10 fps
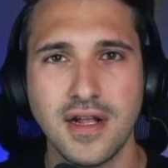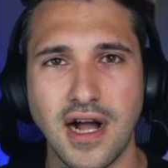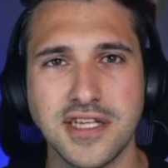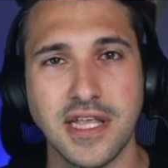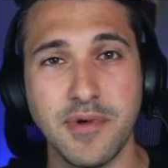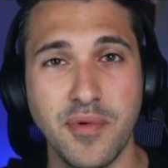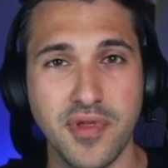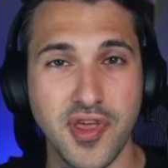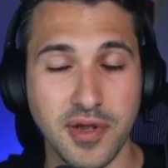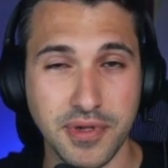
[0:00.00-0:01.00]
Guys, let me know what you
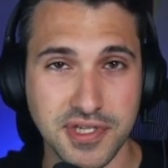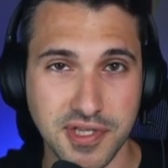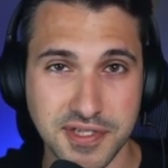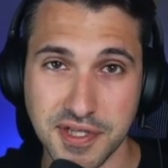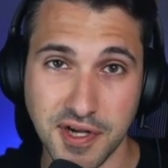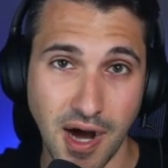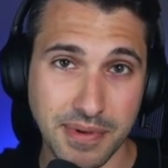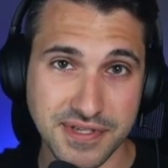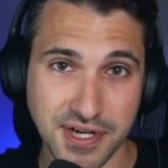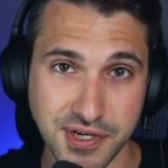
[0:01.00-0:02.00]
think about this list in the
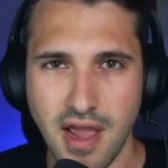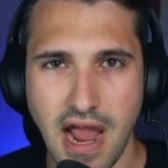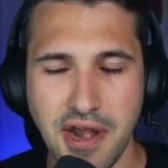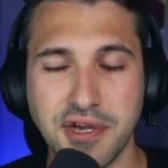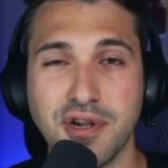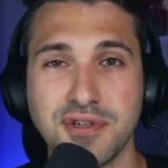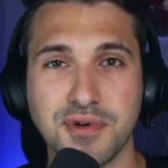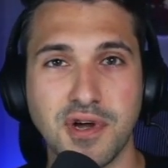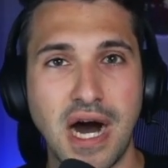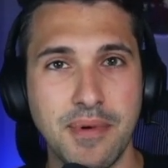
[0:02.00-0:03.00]
comment section. And you can
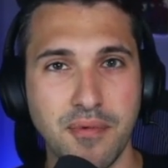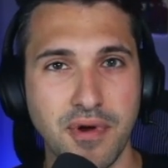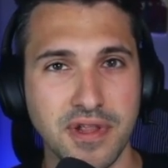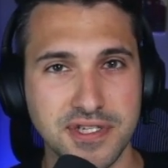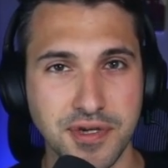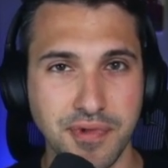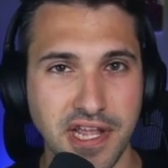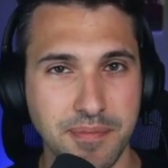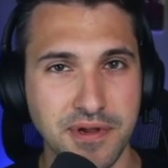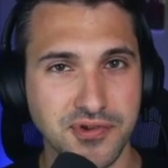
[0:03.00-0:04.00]
also comment what list you would
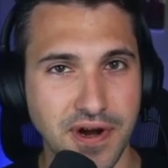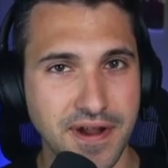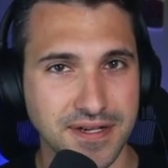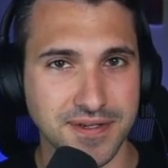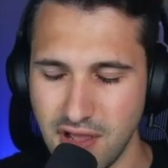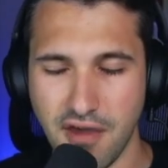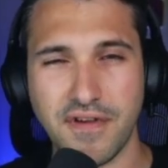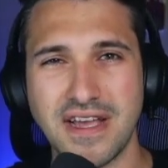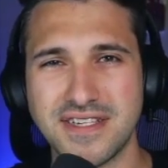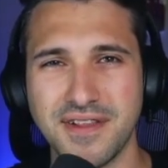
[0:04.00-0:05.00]
like me to try next. If you
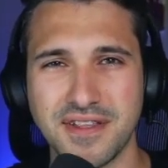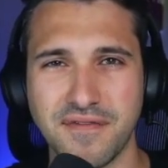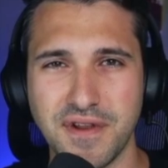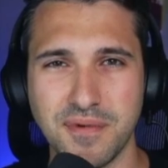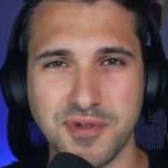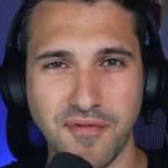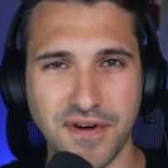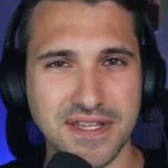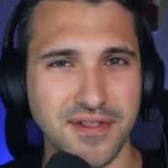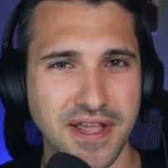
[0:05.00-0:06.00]
guys did like the video, don't
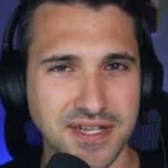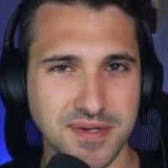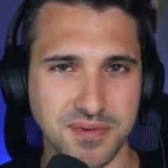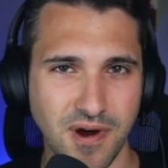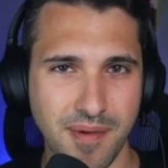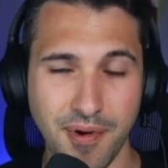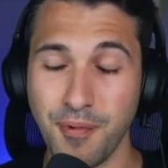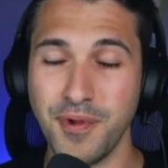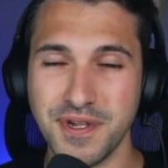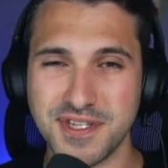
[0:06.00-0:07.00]
forget to like and subscribe. It
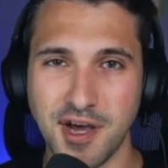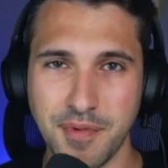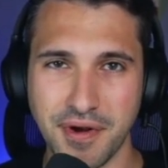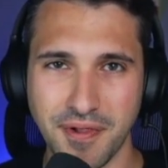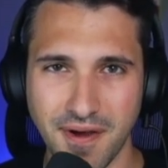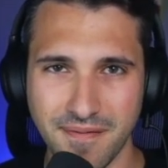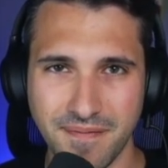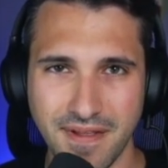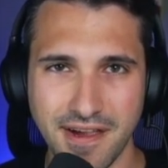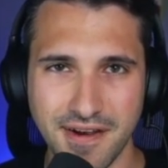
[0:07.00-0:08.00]
really does help me out a lot.
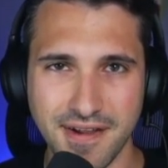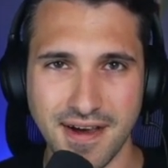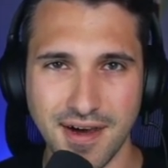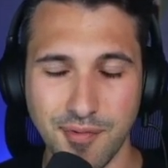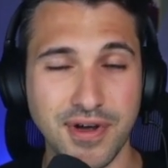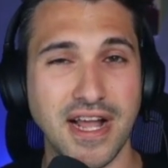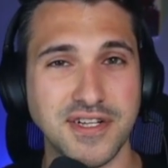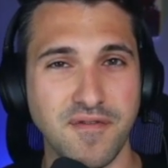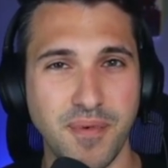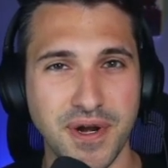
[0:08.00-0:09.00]
And we'll catch
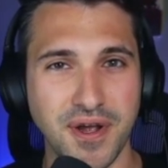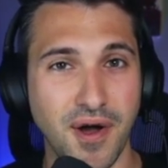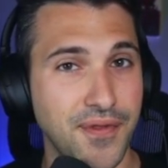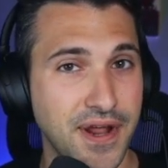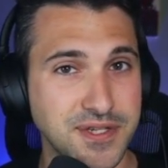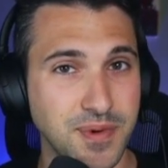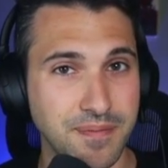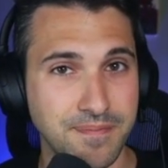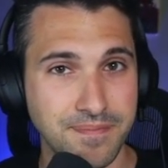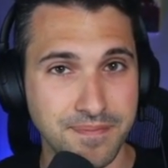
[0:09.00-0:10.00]
everybody on the next one.
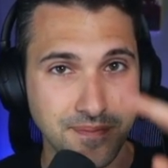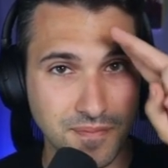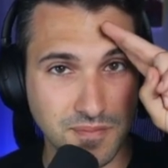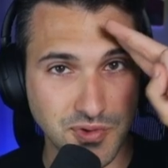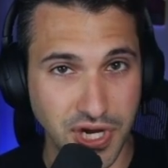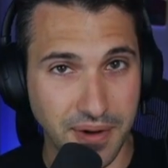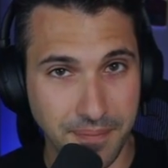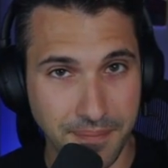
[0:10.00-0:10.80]
See ya!